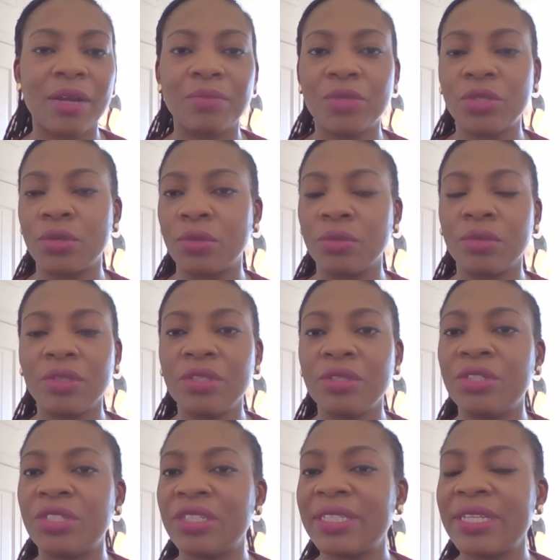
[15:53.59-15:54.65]
So
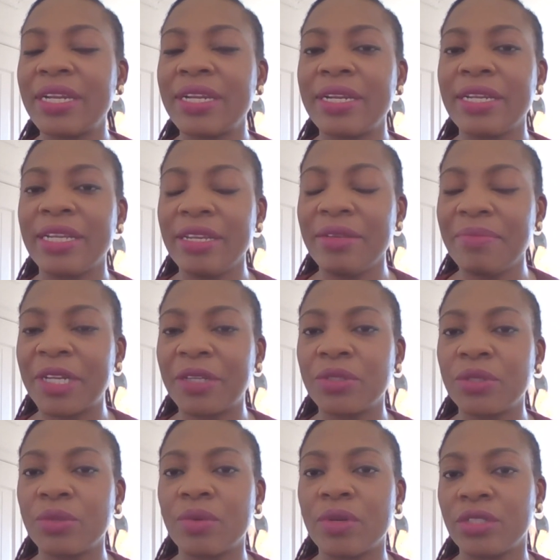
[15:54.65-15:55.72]
you just send an email
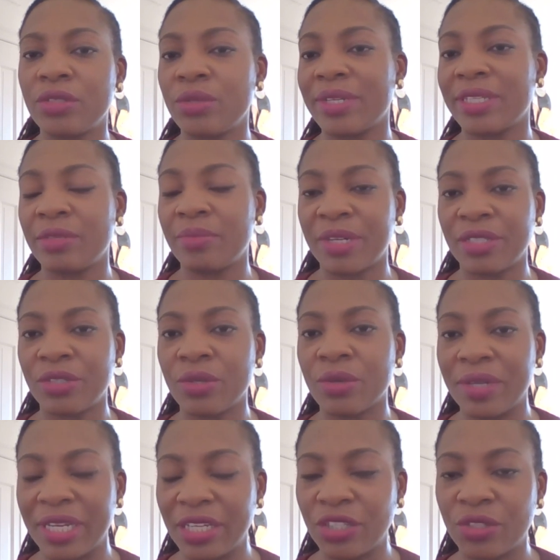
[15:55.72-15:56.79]
to us to express
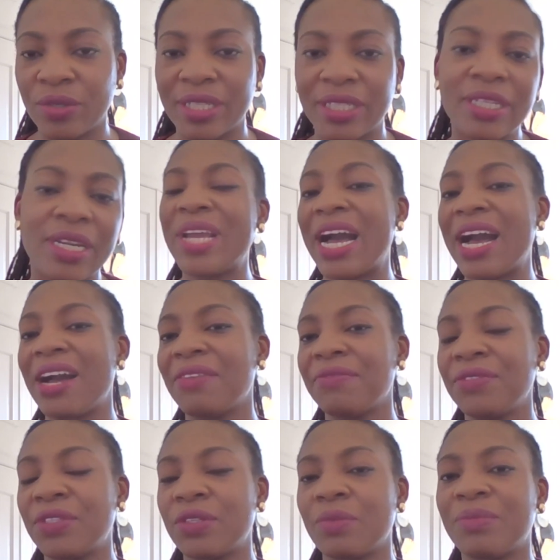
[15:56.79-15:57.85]
your interest. We have
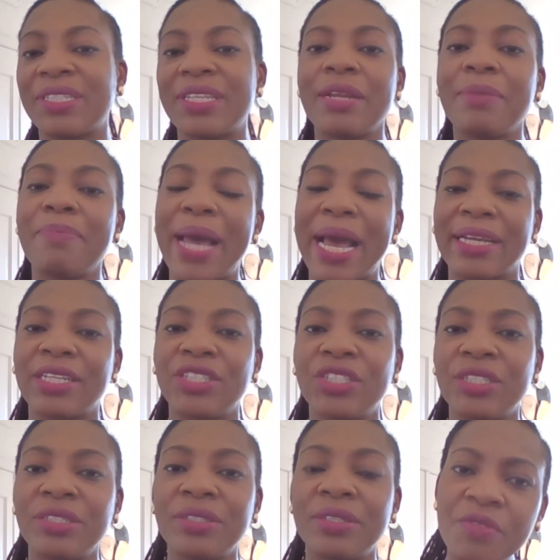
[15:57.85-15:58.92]
some set
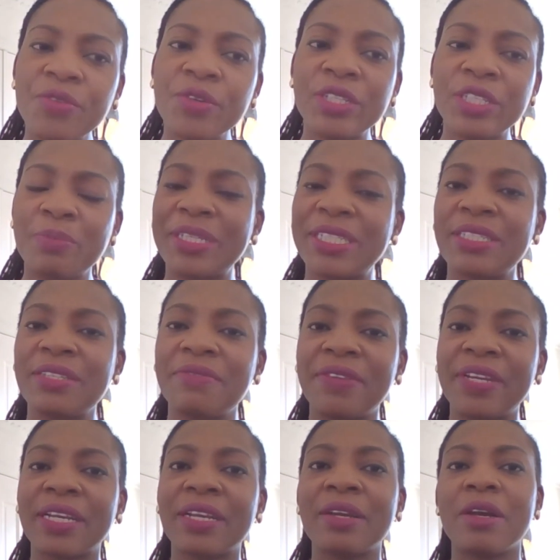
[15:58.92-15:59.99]
packages for a
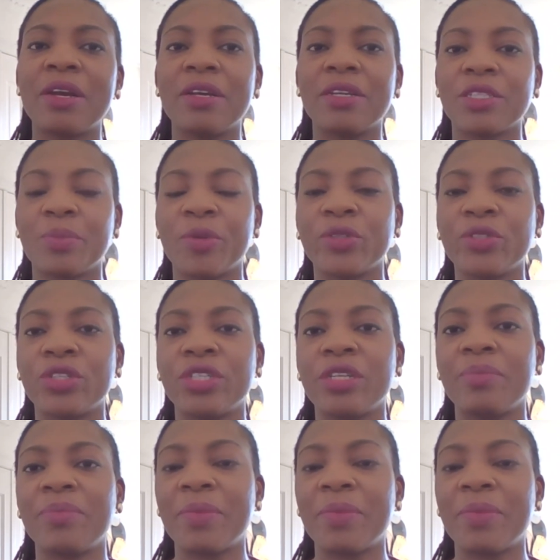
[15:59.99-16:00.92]
specific sponsorship